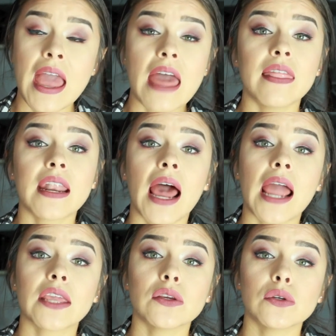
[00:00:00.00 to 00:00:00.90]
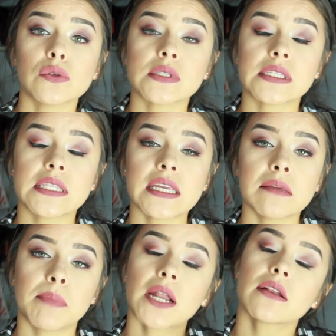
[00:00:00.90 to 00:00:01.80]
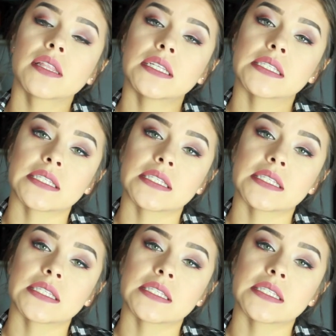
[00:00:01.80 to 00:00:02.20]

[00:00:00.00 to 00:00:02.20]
And then I use the Better Than